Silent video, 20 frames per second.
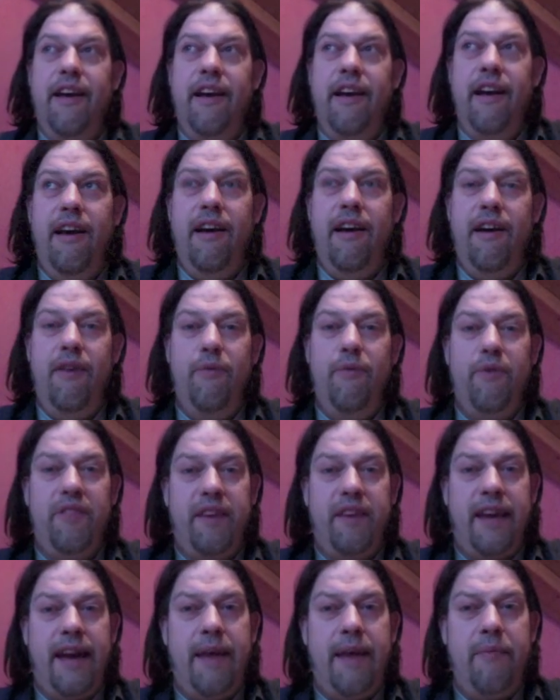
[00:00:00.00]
with
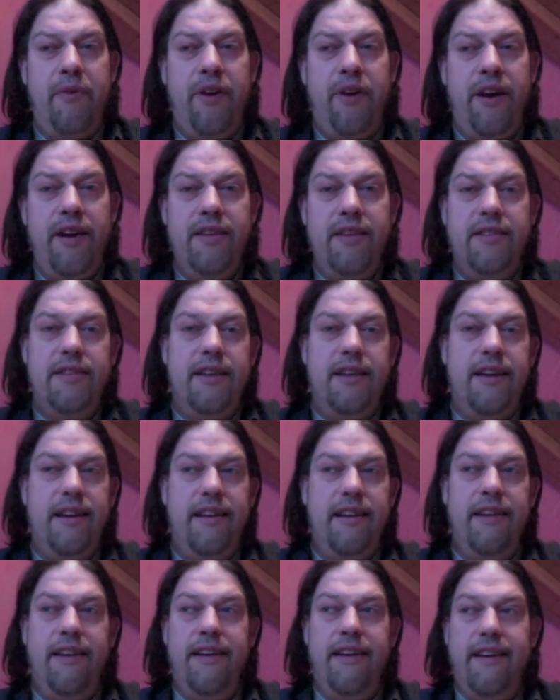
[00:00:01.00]
cameras
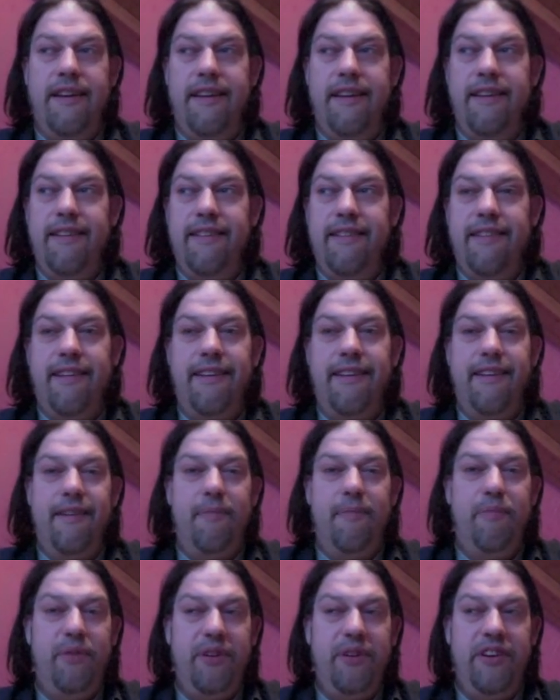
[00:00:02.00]
and
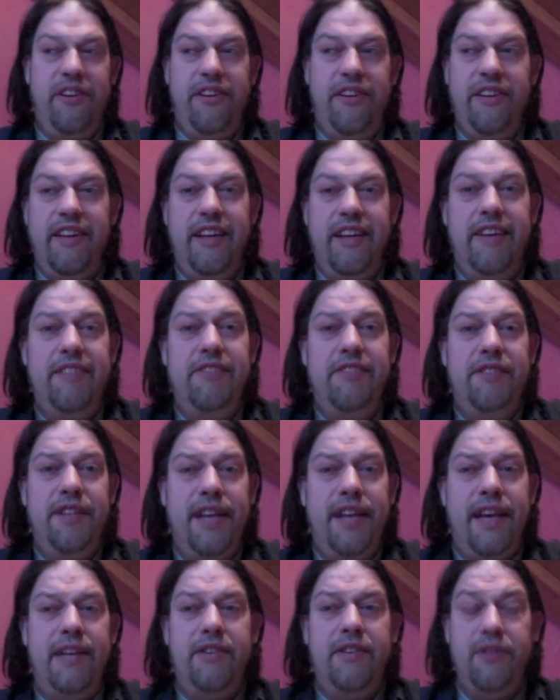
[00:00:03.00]
put it on the
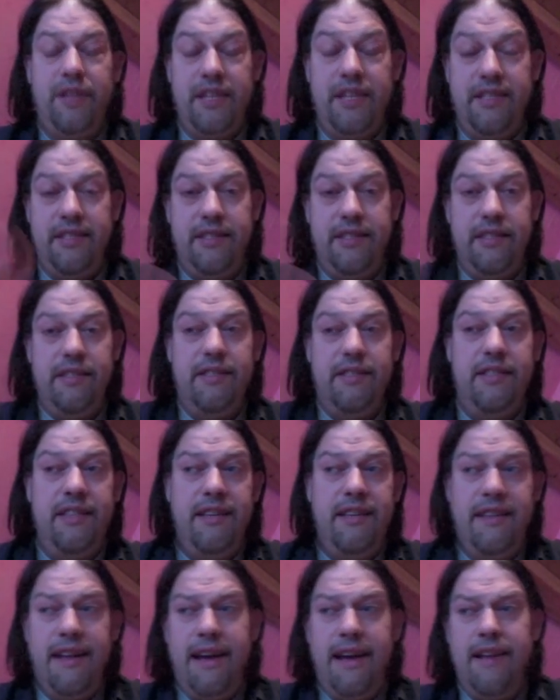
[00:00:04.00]
internet. You can still see
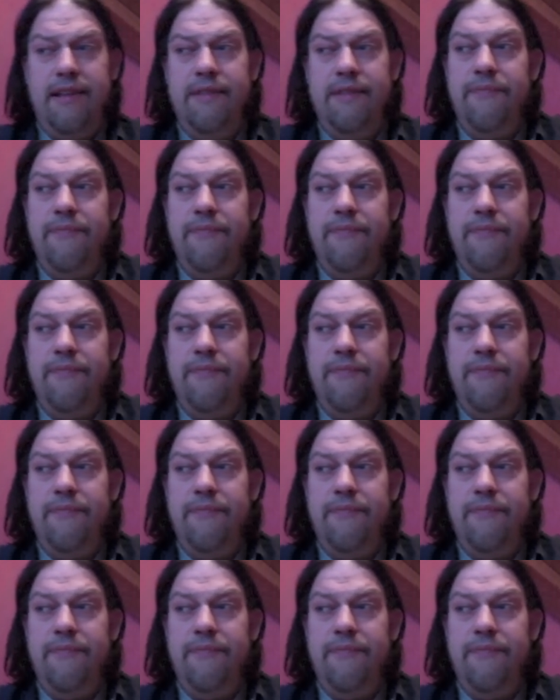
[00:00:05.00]
that.